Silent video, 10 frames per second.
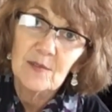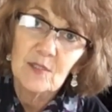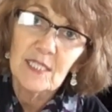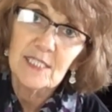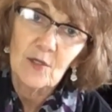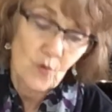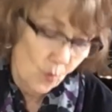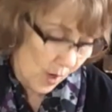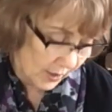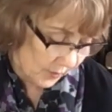These are the
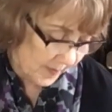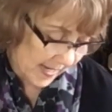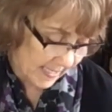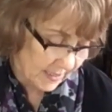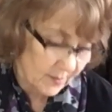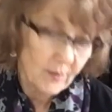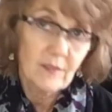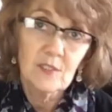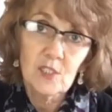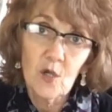water-packed
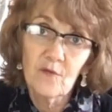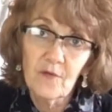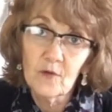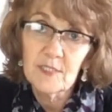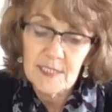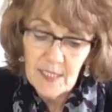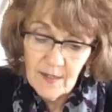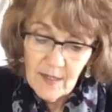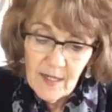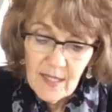tofus
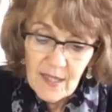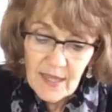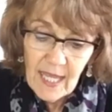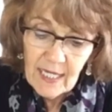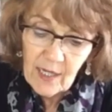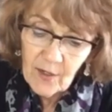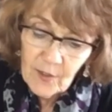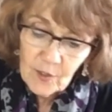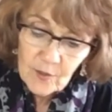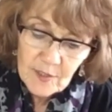that are
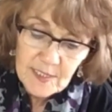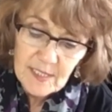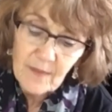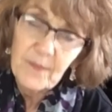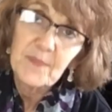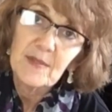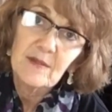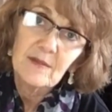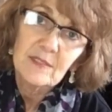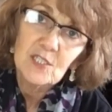used
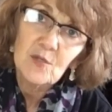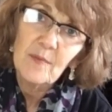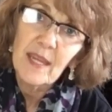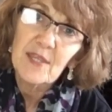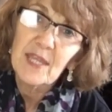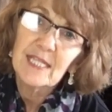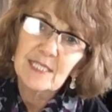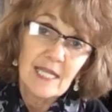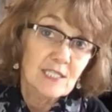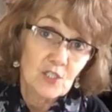to make
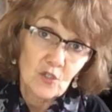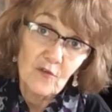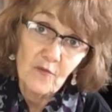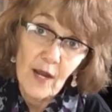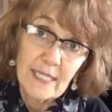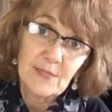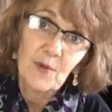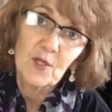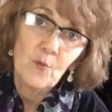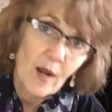things like stir fries
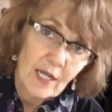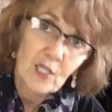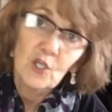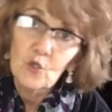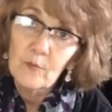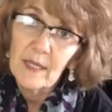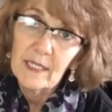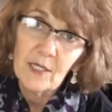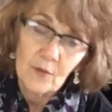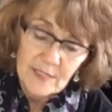where you want to cube it.
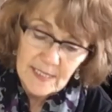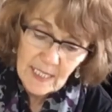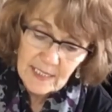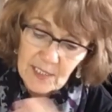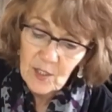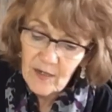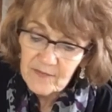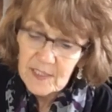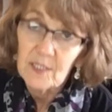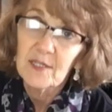You know, it's not a
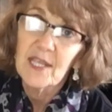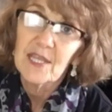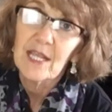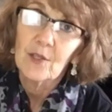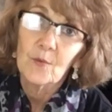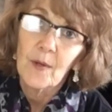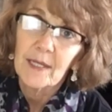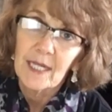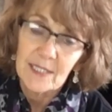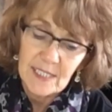soft, silky thing. You'd want
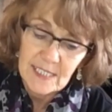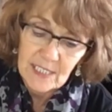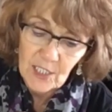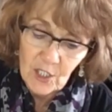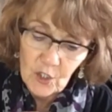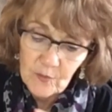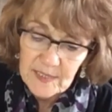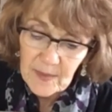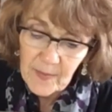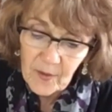to cut this into
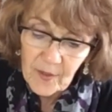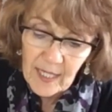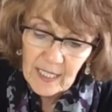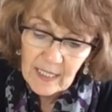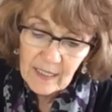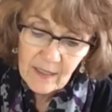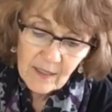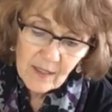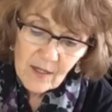cubes and marinate it.